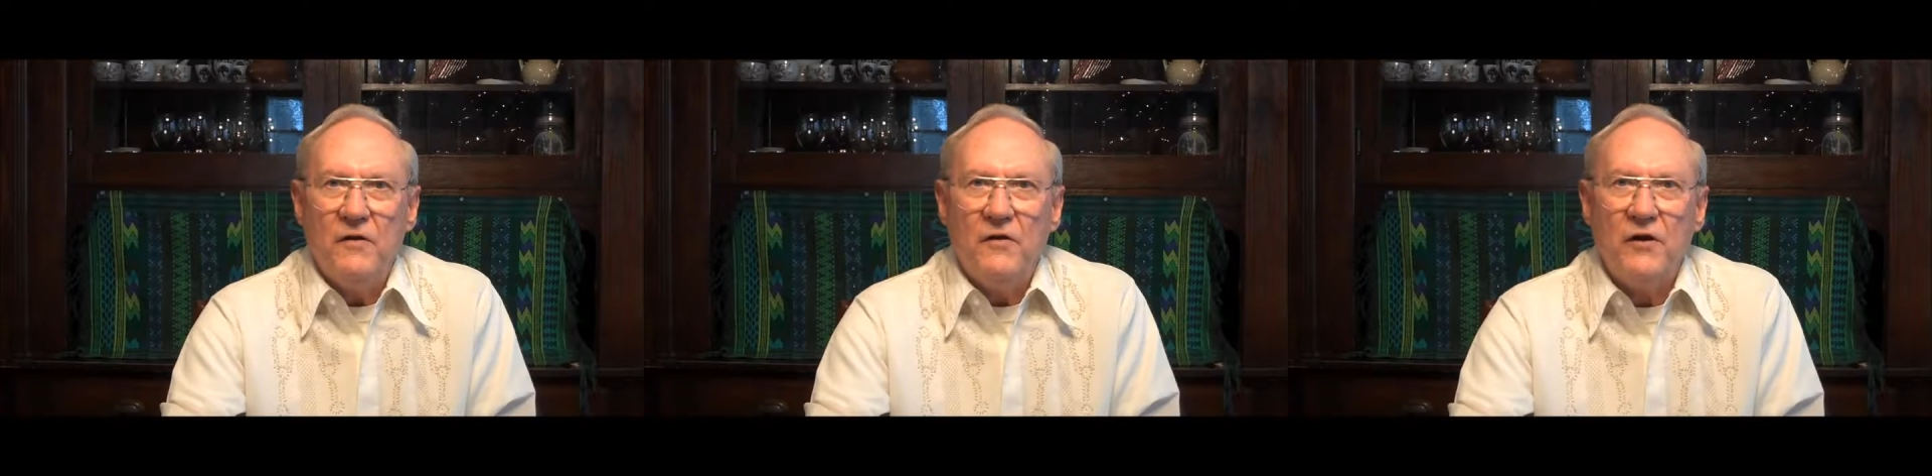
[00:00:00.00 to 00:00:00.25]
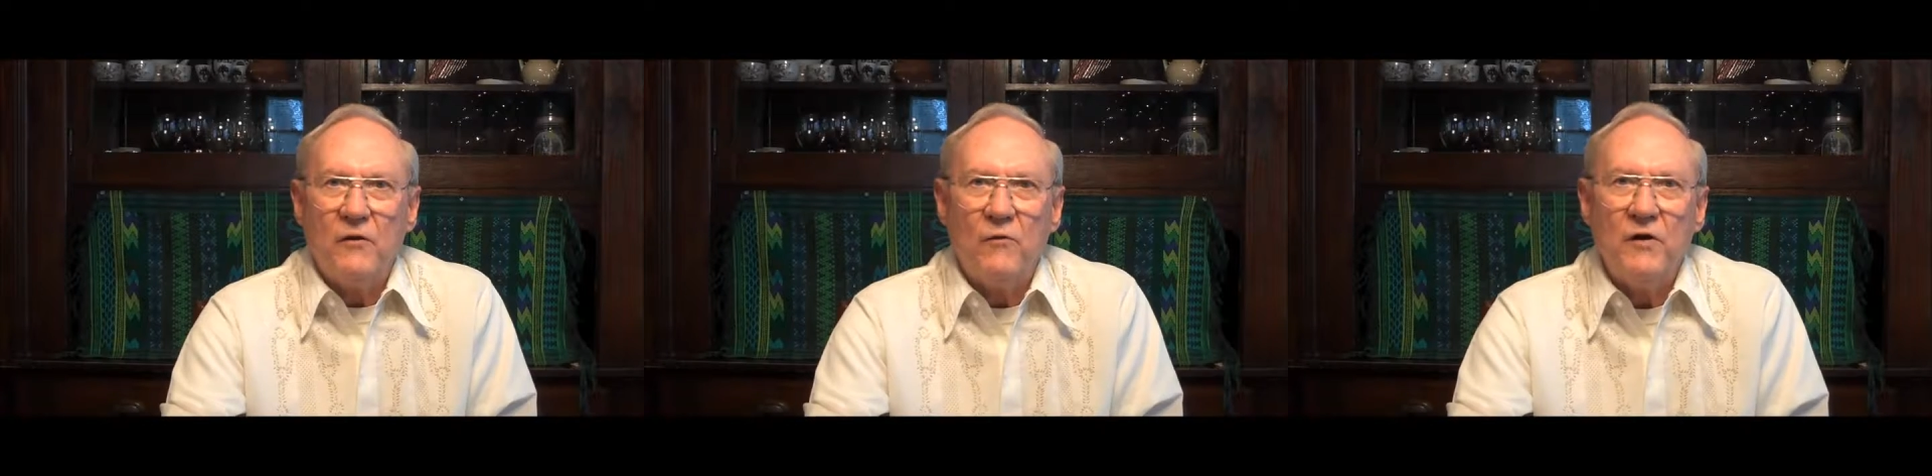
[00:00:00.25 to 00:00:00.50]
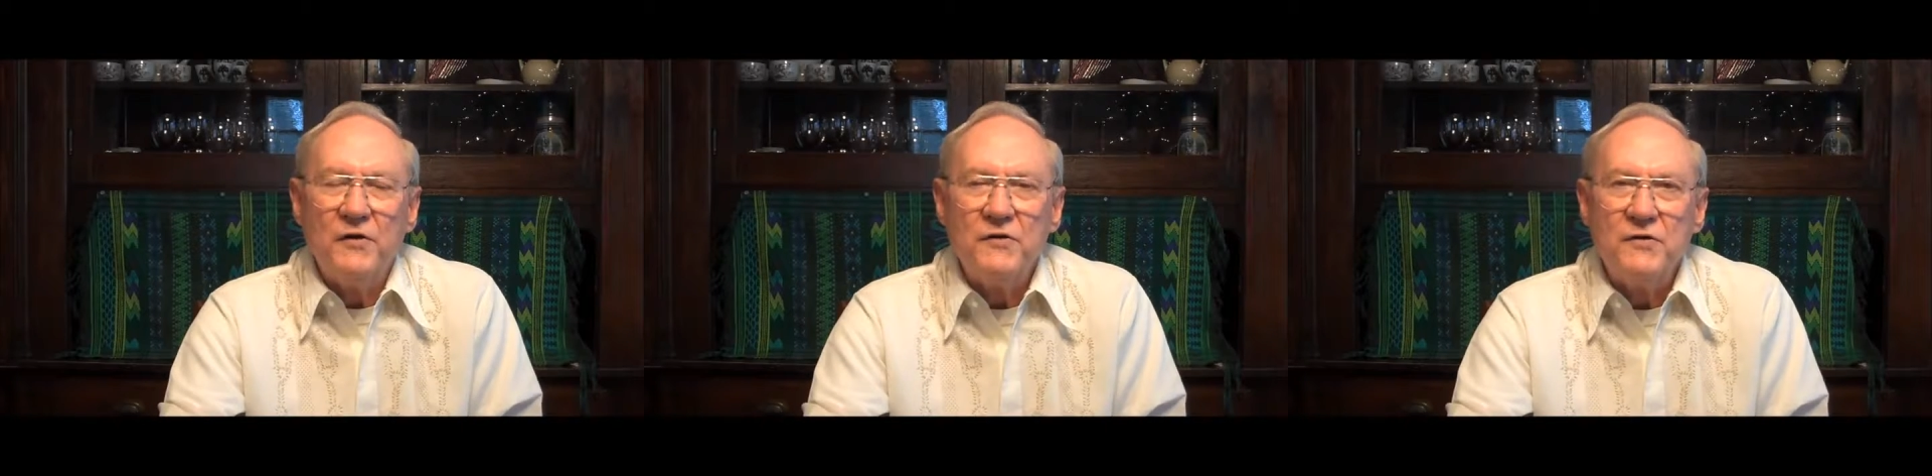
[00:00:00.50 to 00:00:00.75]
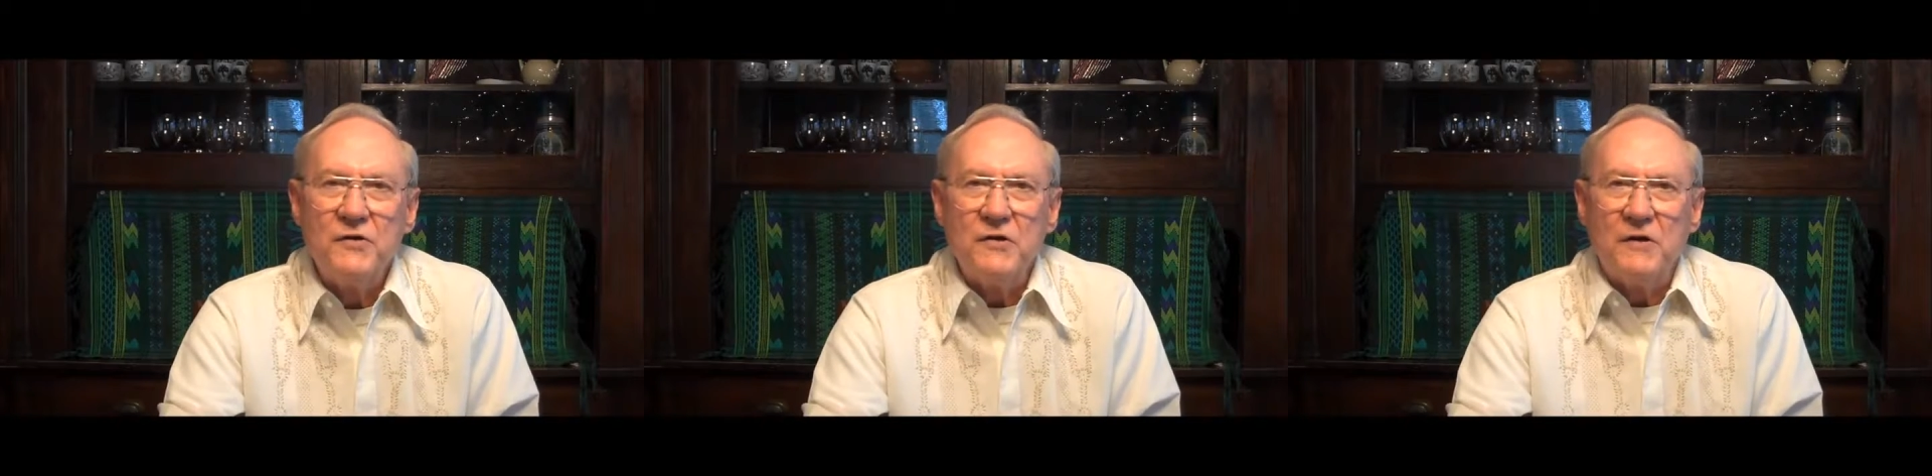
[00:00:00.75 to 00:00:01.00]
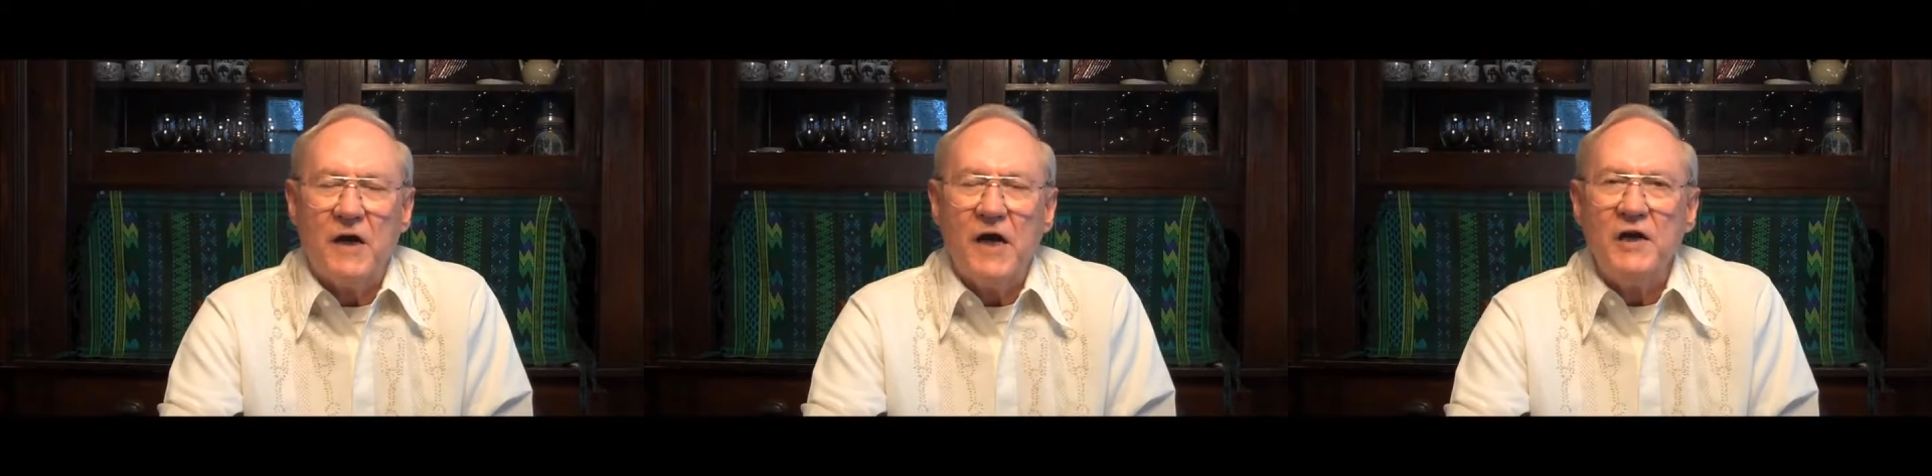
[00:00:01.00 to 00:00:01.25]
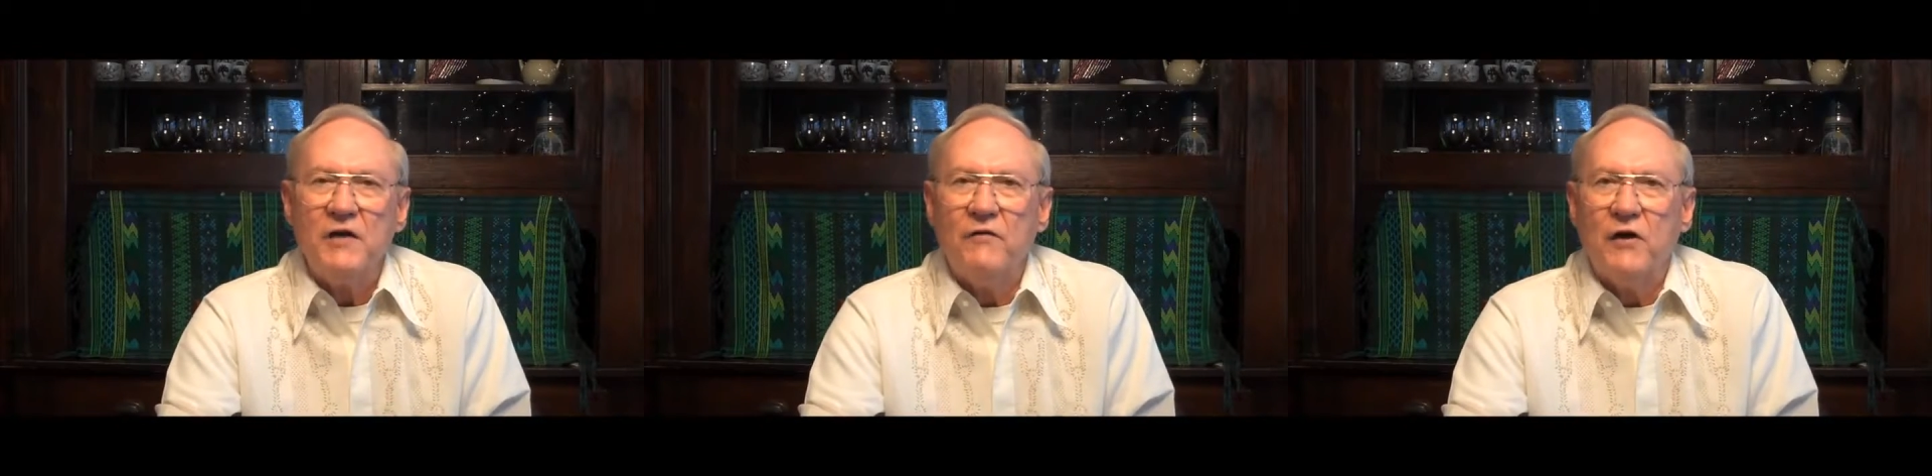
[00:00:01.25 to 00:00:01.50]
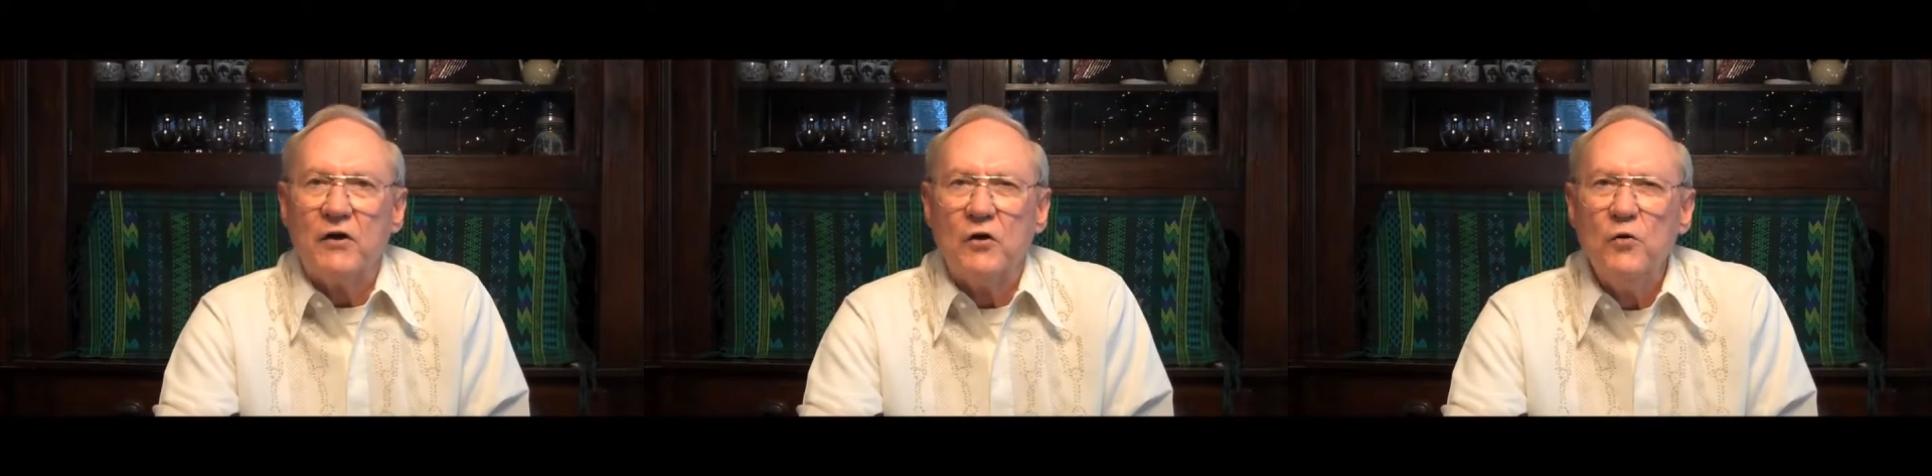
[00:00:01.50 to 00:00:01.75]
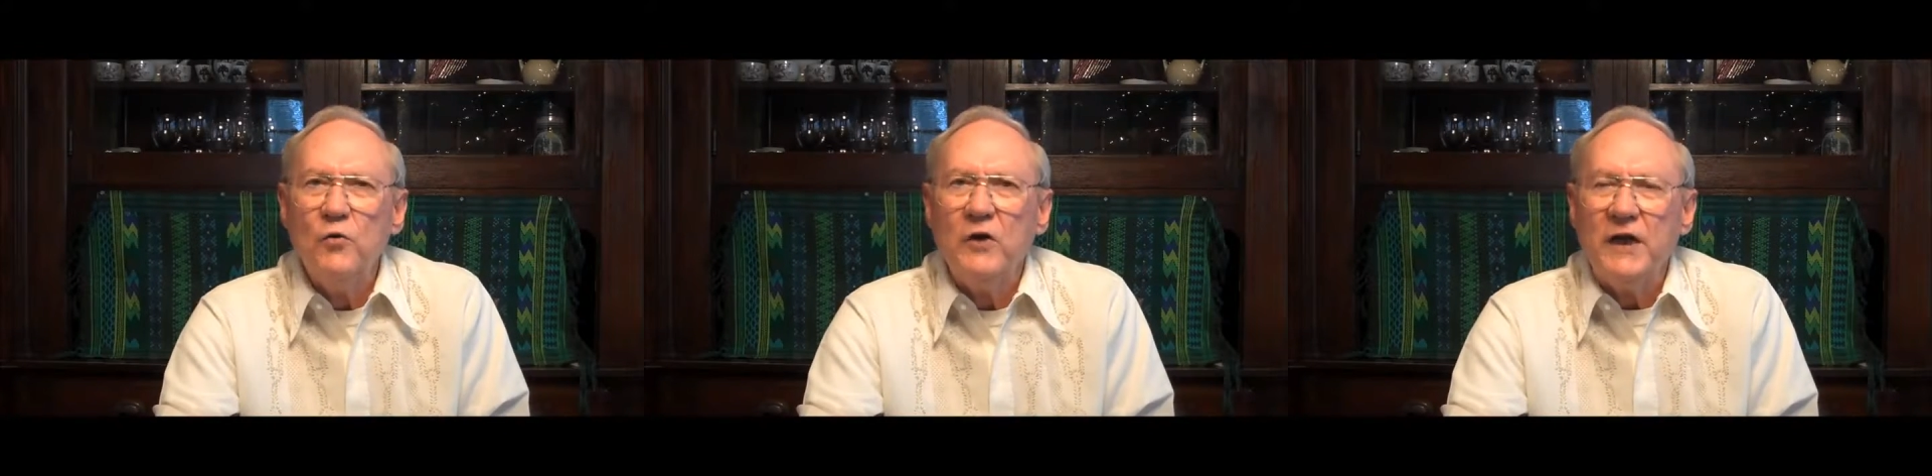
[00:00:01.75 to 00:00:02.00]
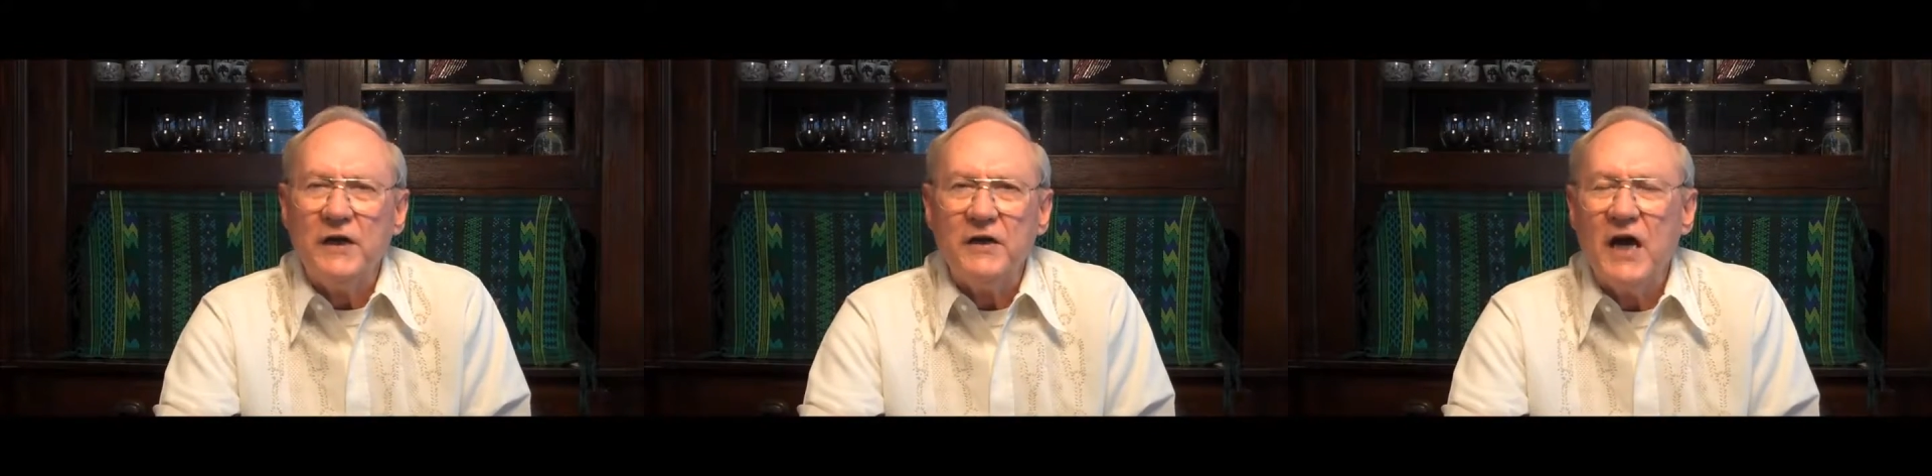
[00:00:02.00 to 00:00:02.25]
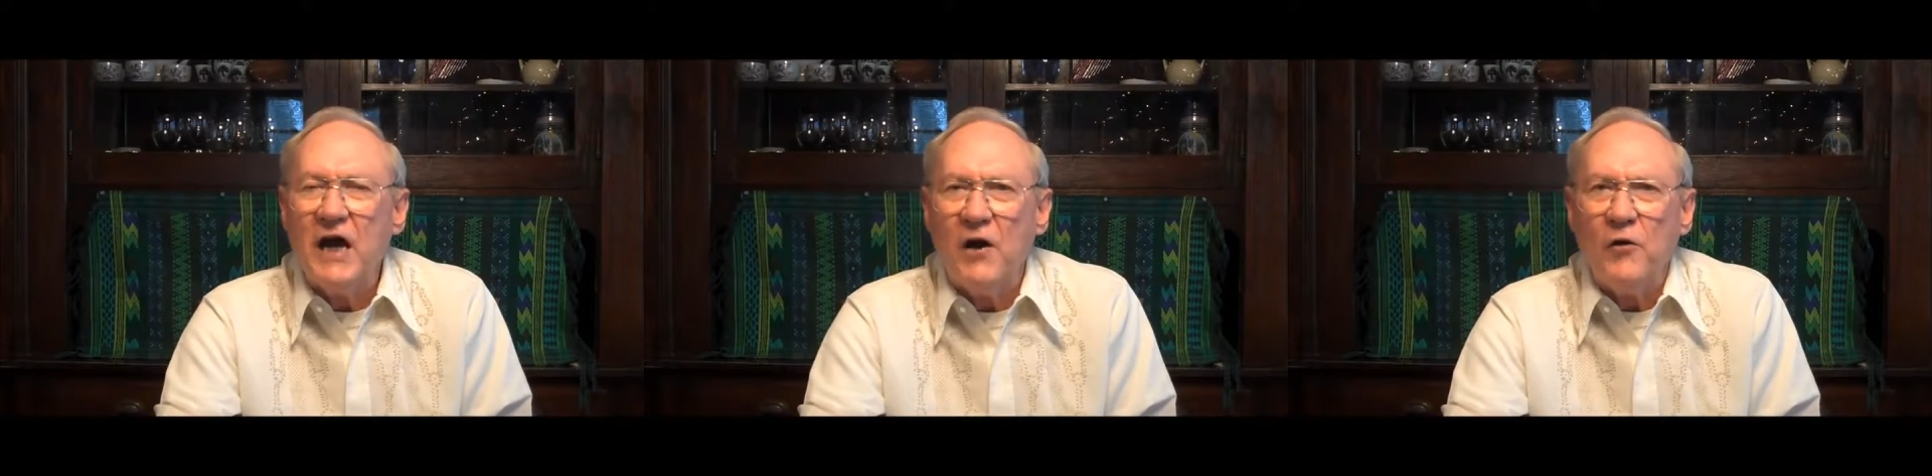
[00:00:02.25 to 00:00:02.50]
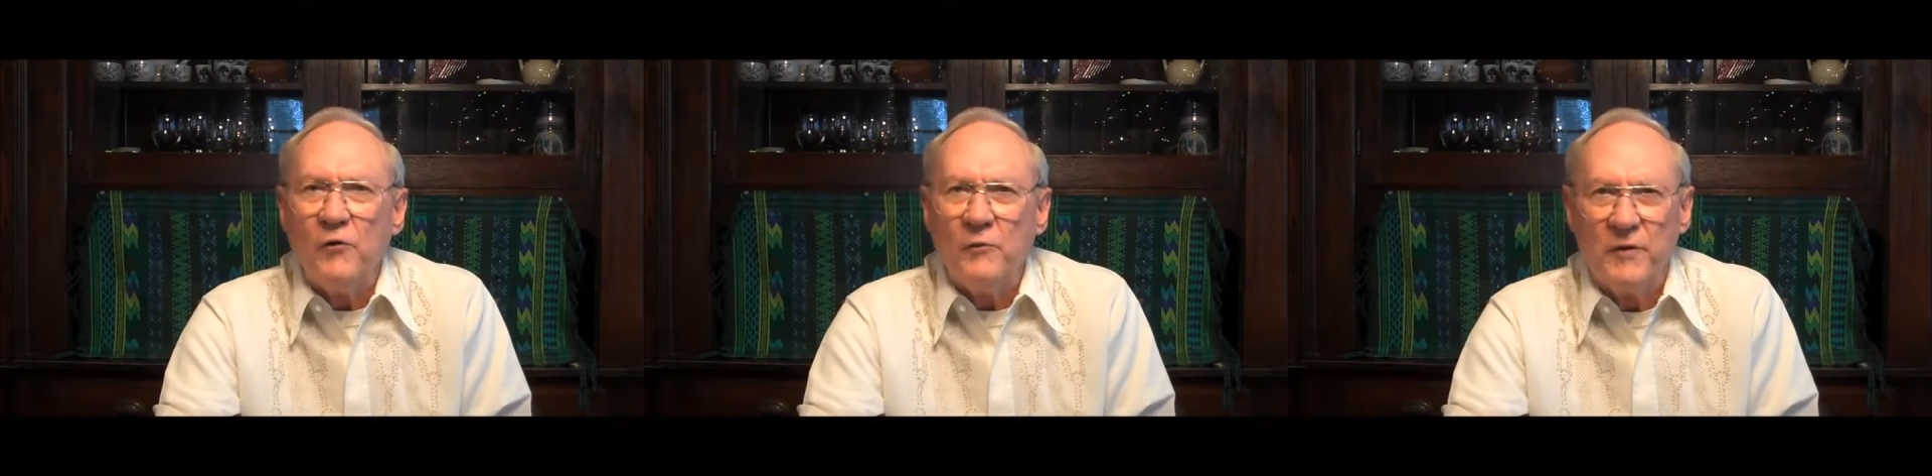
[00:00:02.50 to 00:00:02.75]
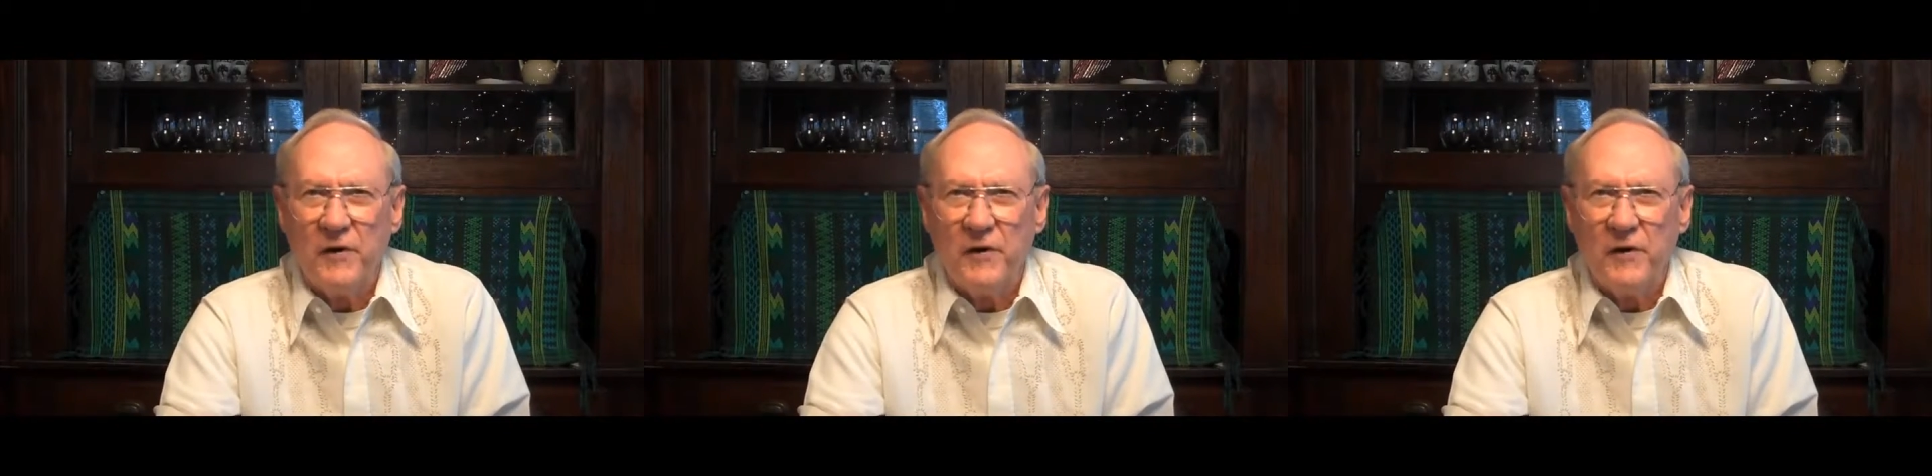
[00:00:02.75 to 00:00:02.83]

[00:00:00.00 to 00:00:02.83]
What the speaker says: There was kind of a cooling down